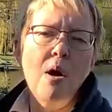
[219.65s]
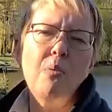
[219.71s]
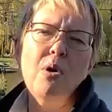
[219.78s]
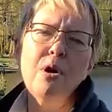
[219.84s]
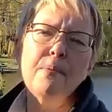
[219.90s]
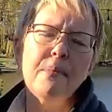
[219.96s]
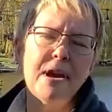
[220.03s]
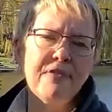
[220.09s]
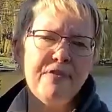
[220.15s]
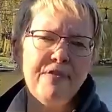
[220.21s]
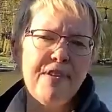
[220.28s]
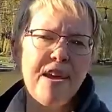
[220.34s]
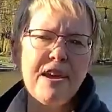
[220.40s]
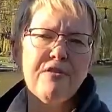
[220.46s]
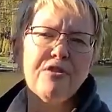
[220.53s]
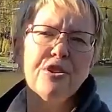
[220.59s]
one of my
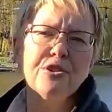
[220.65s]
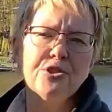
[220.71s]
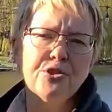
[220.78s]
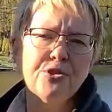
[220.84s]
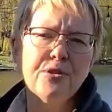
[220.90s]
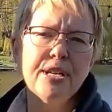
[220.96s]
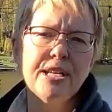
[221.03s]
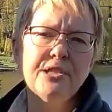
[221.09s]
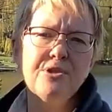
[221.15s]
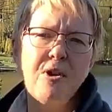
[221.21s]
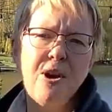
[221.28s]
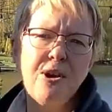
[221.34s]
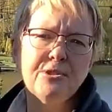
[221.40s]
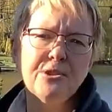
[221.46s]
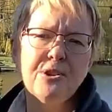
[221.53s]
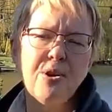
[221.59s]
favorite trees
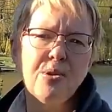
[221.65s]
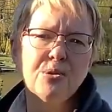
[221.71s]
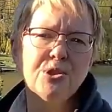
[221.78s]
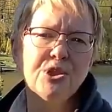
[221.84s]
also,